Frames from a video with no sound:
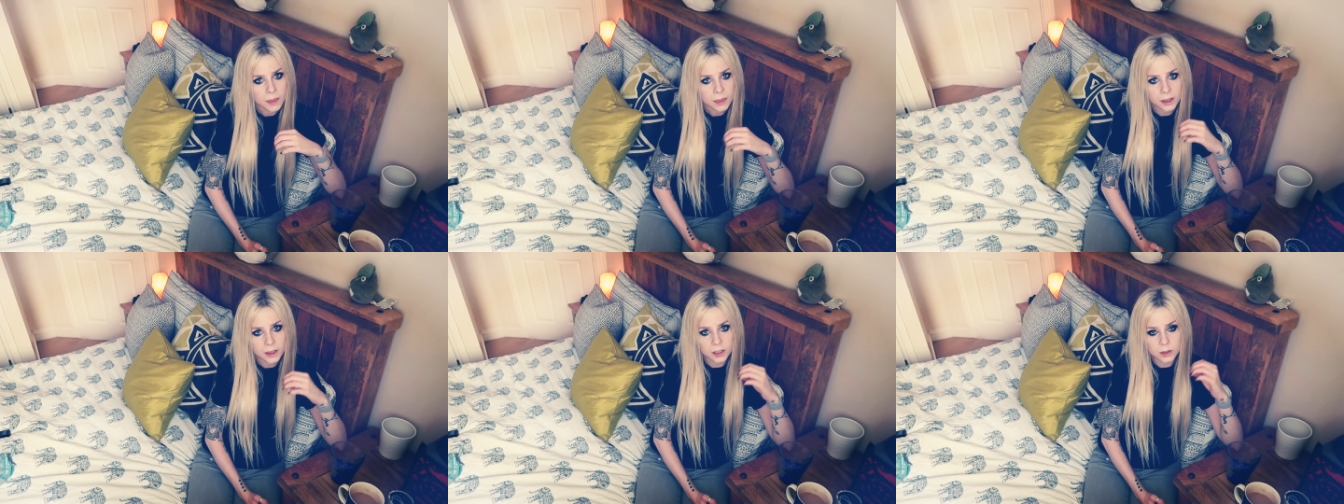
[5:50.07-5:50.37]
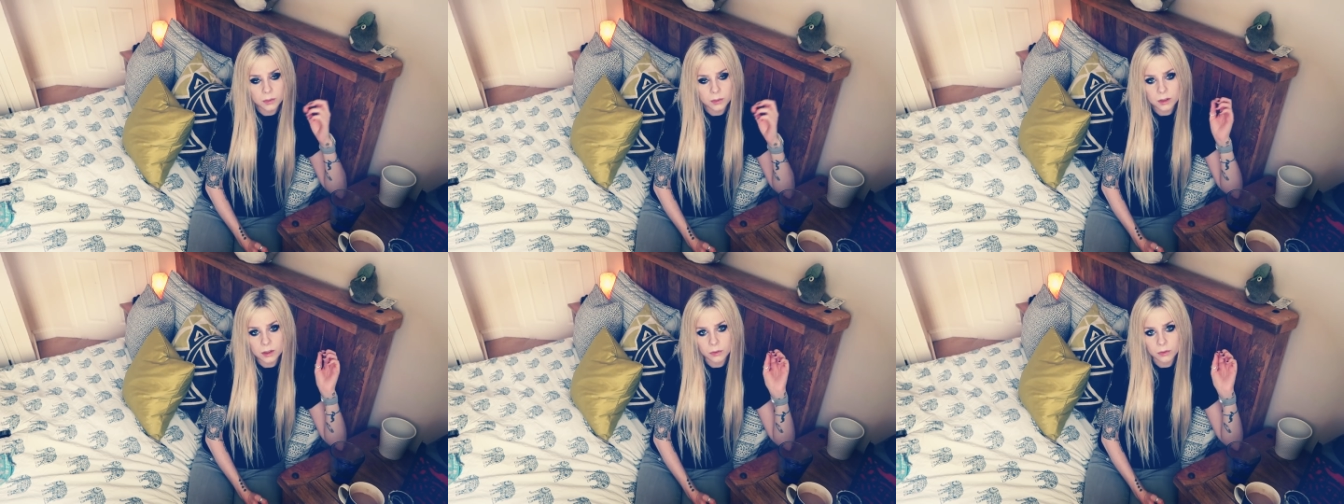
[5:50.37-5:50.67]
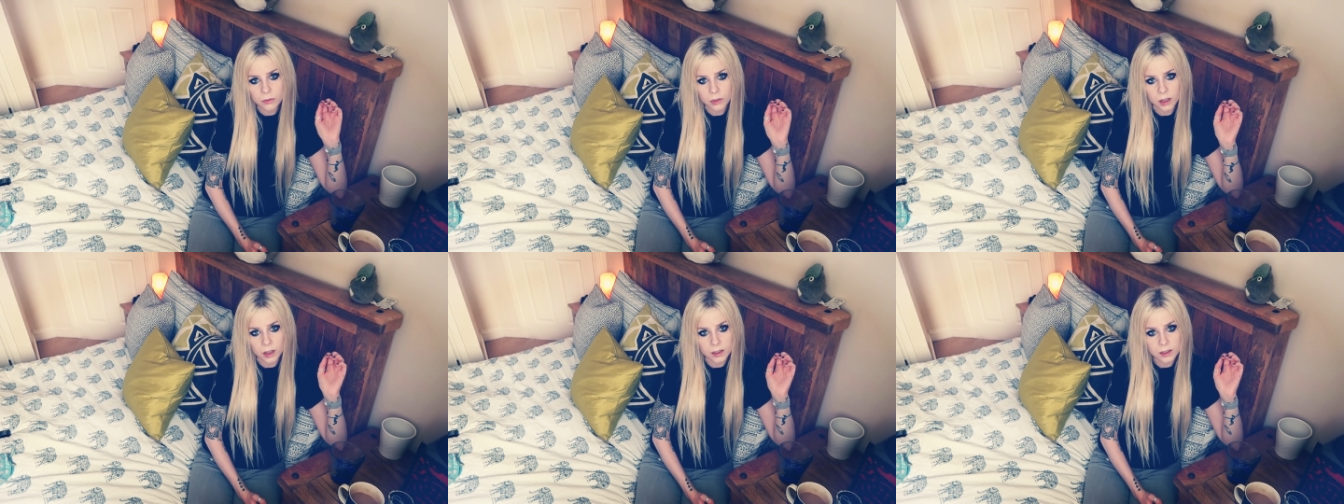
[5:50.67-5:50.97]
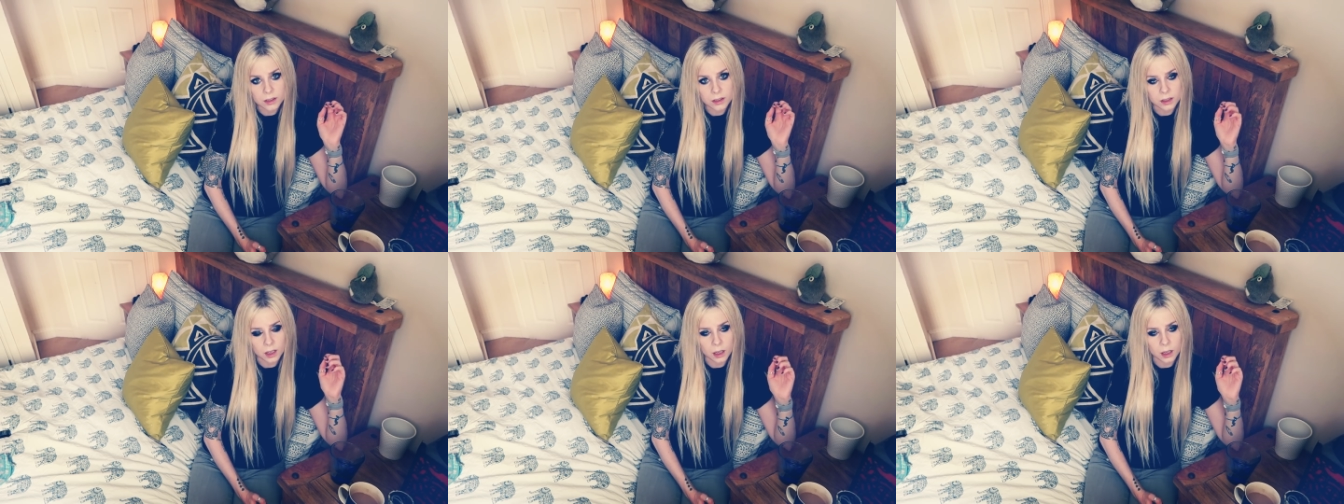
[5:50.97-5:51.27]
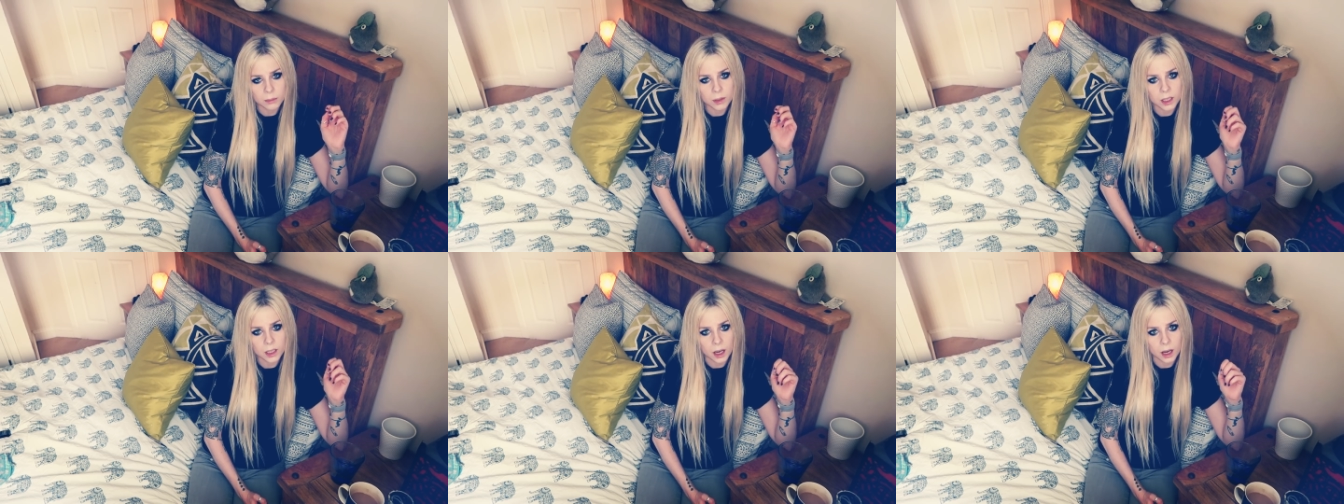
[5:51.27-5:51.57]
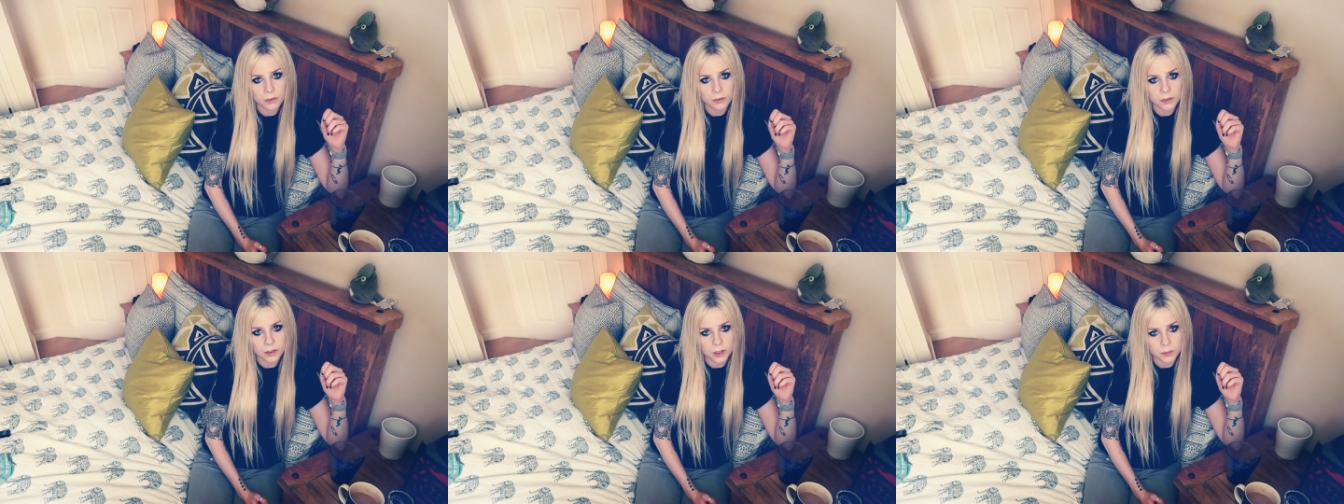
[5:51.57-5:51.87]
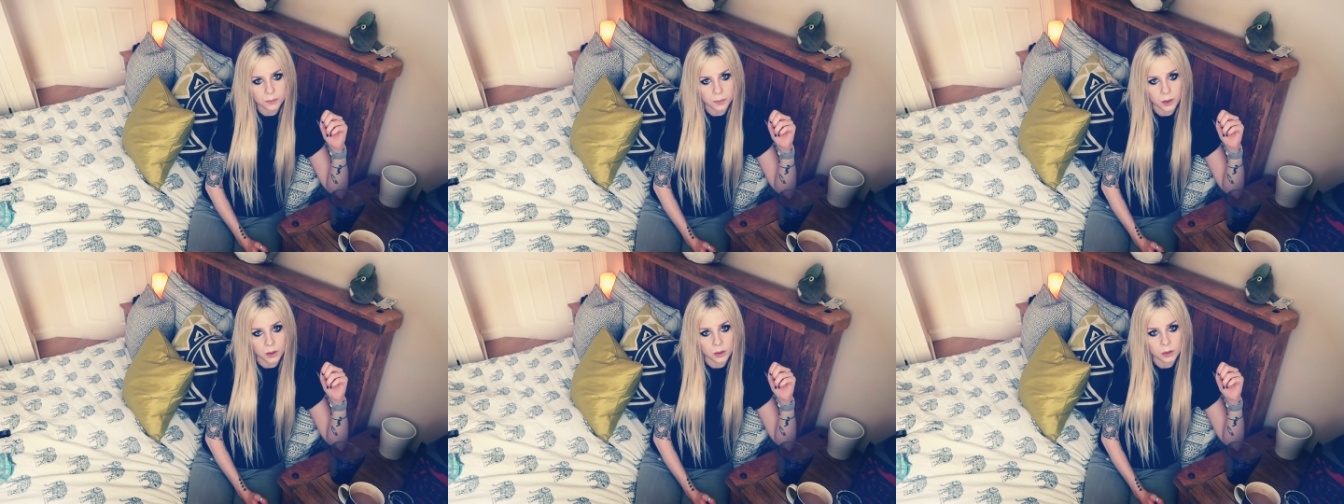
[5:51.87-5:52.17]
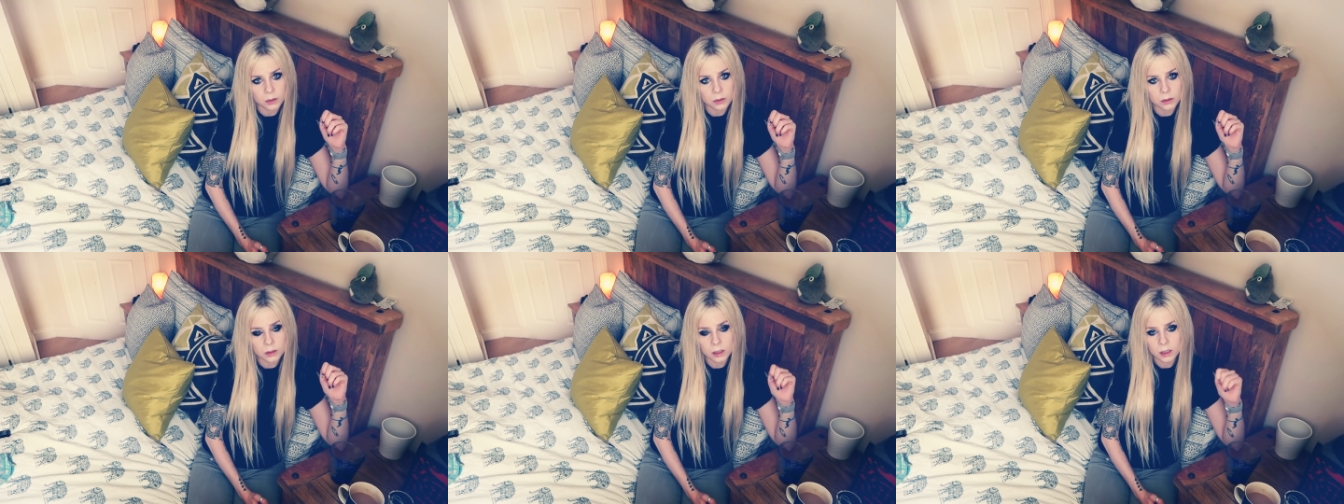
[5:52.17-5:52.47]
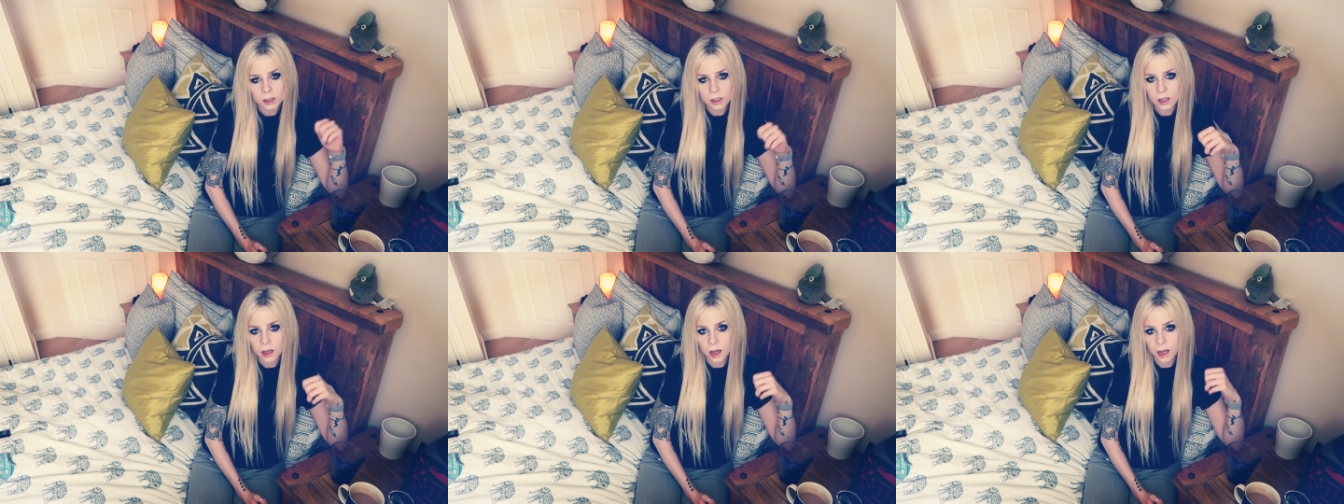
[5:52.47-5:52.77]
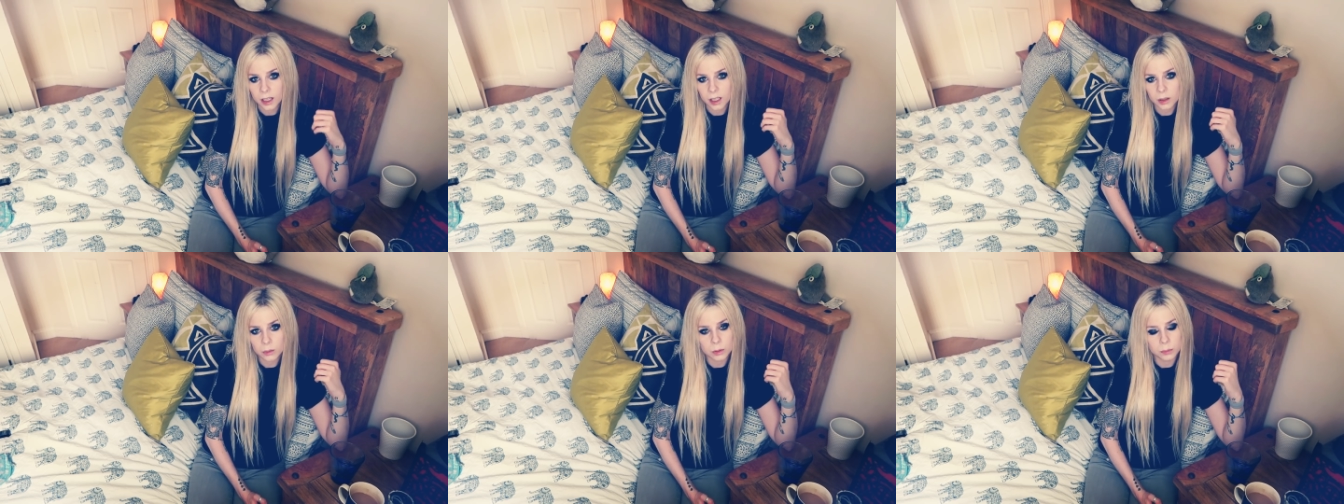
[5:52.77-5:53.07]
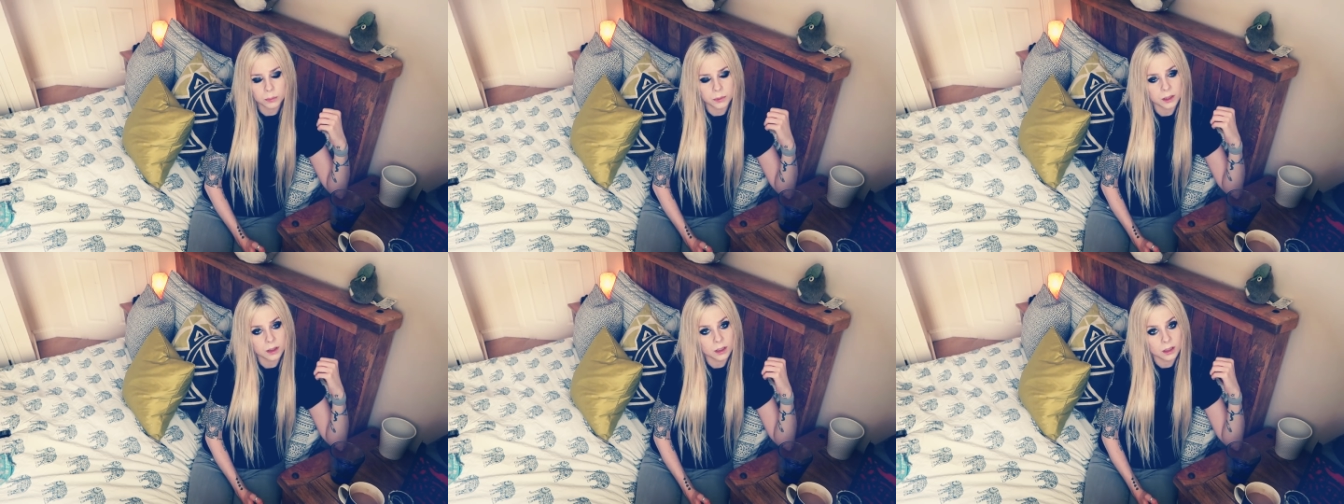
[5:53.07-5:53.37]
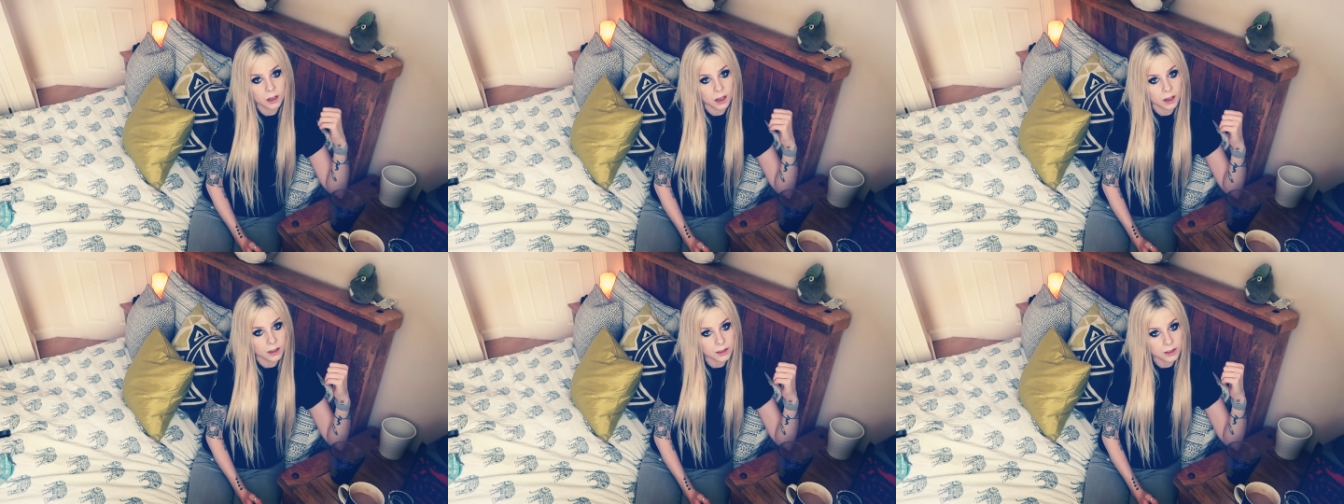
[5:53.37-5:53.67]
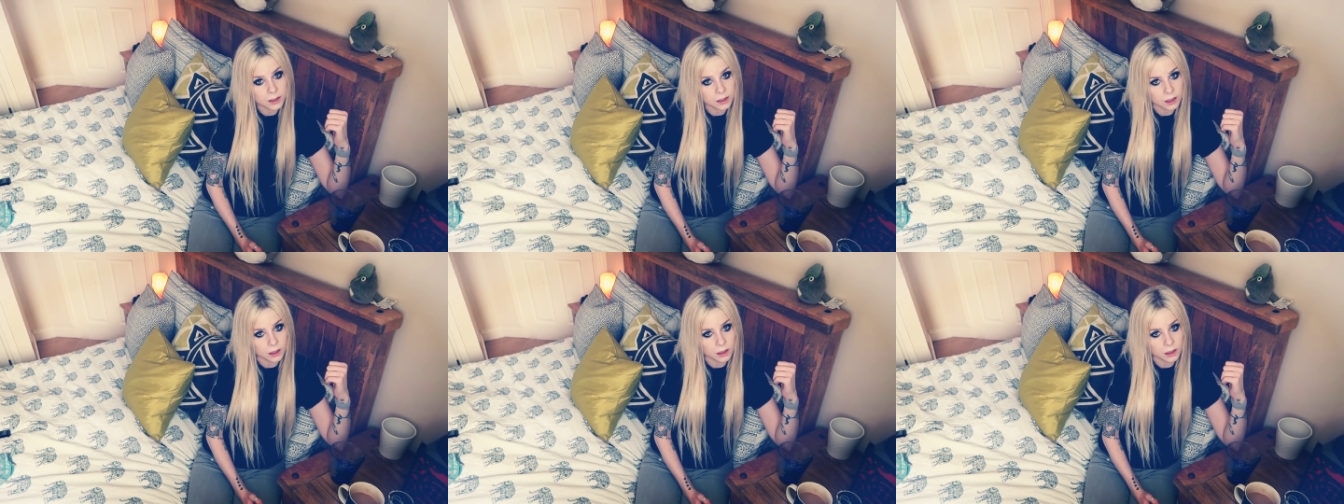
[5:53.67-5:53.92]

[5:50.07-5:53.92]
This was the first time he ever spoke, and it would be the last